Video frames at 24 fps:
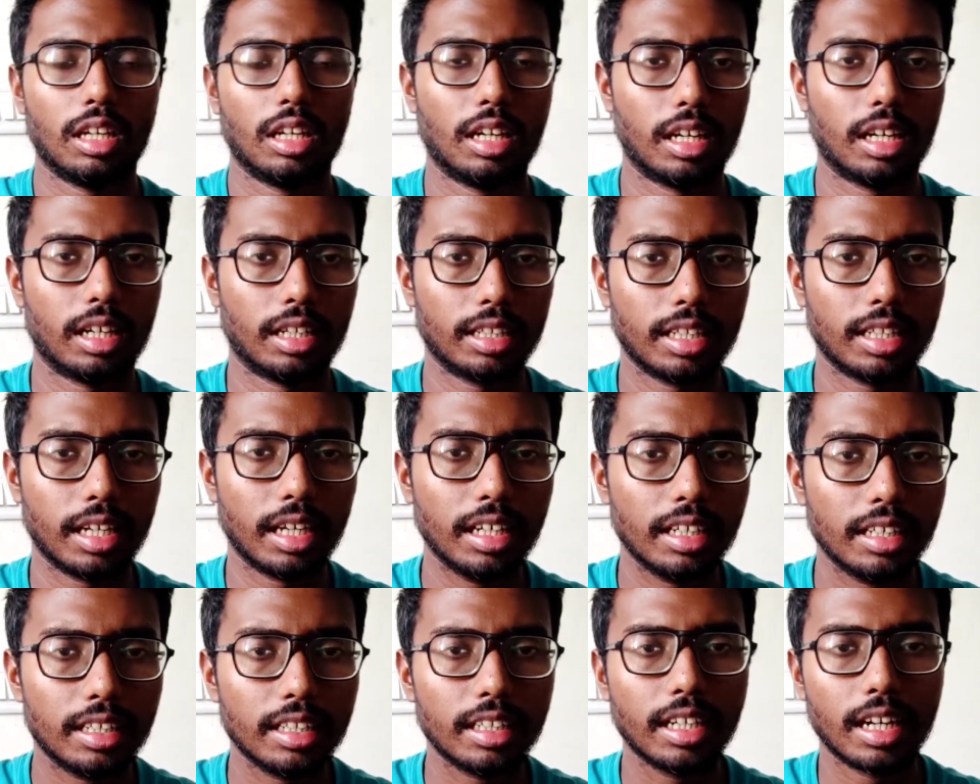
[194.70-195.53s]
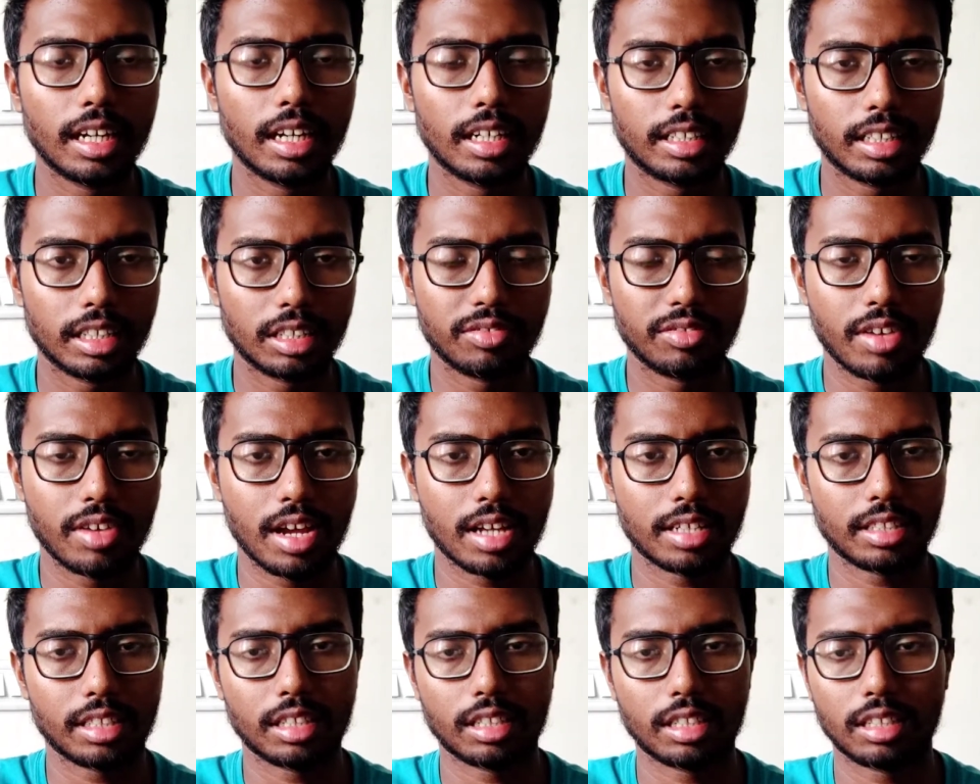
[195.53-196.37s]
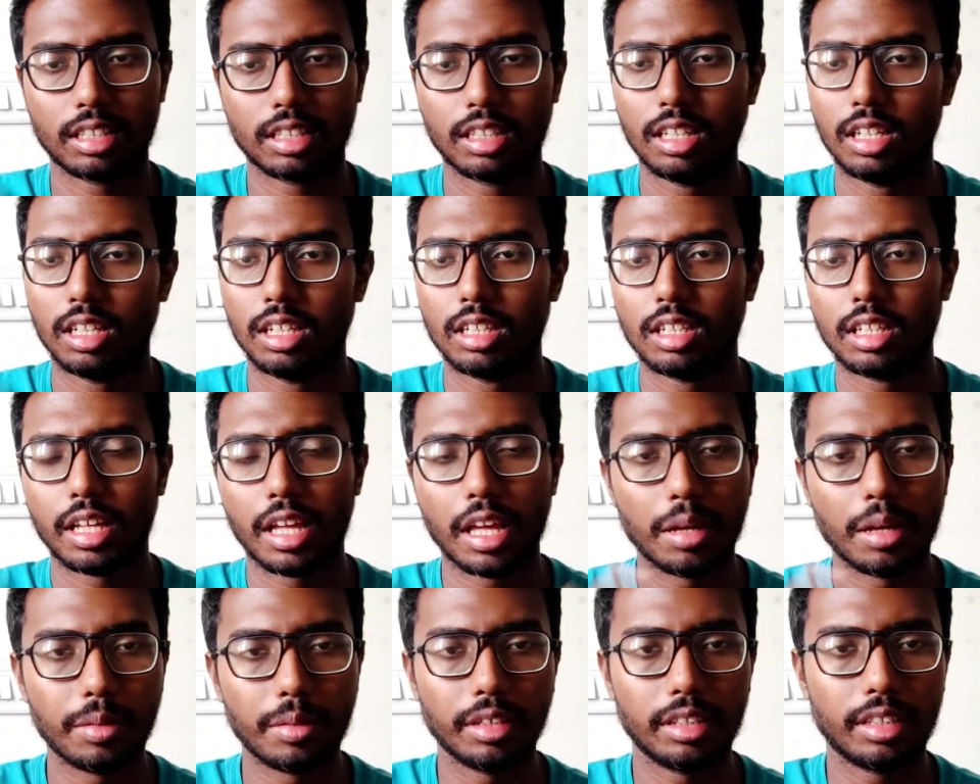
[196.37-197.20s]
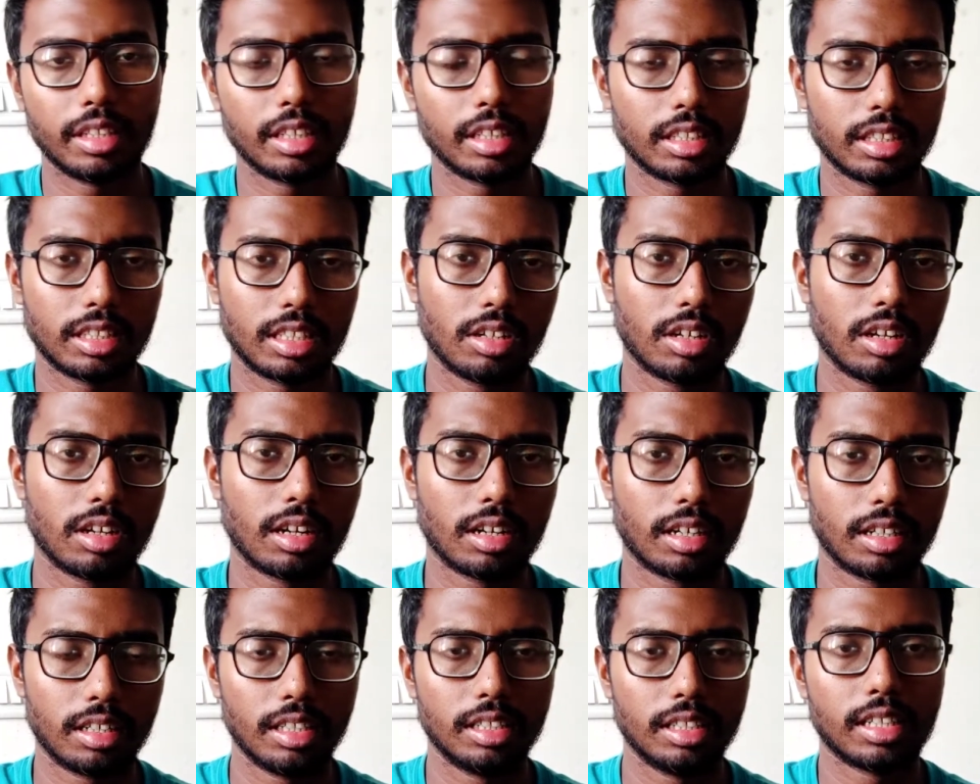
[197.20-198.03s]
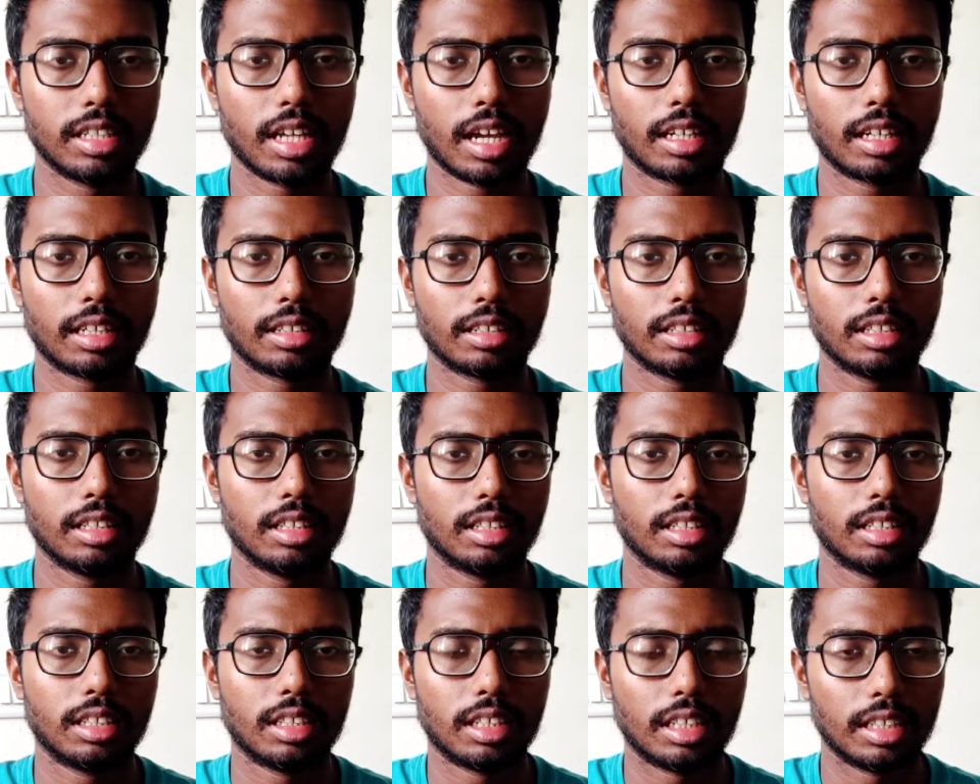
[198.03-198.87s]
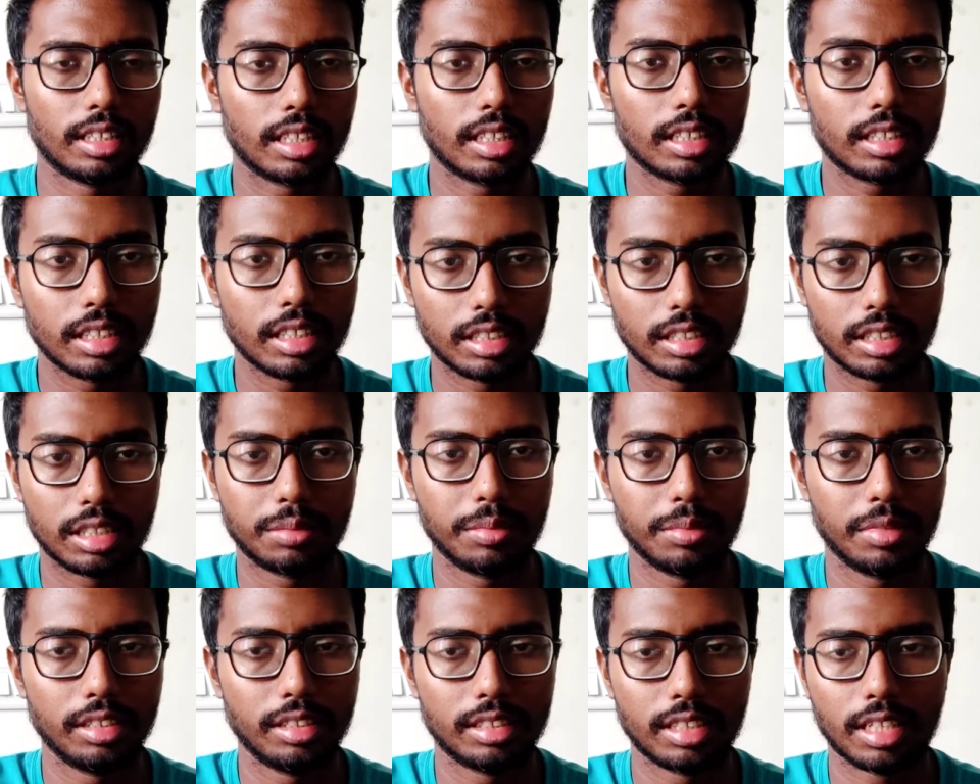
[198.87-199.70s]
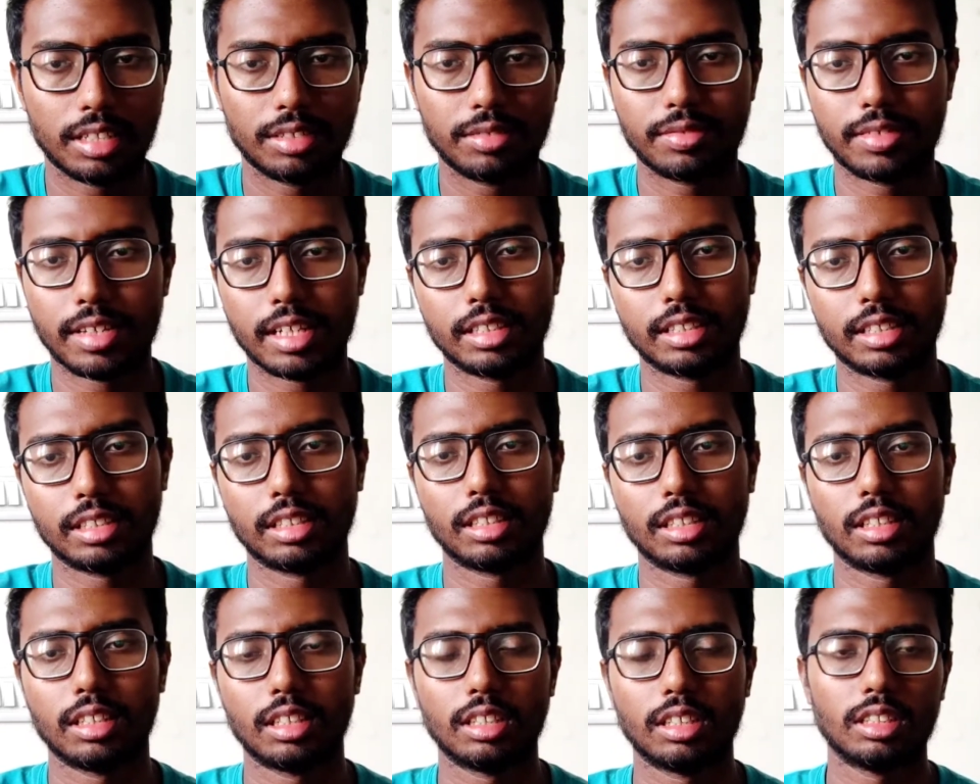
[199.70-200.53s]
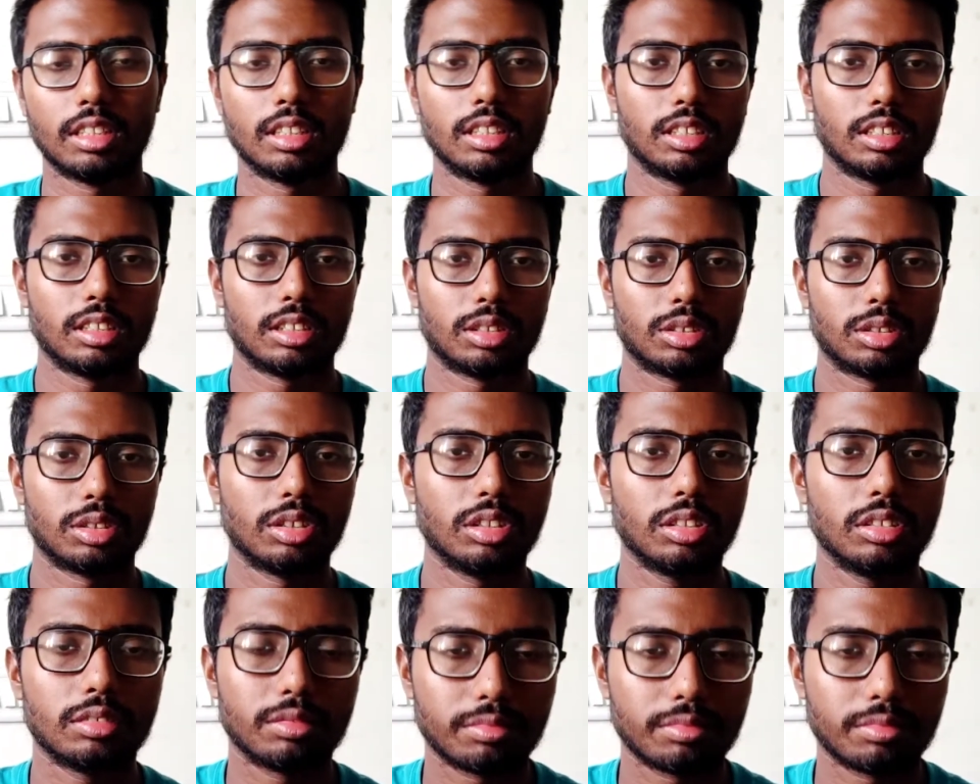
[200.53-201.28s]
in an integrated fashion. Everything they will design in the system design phase. So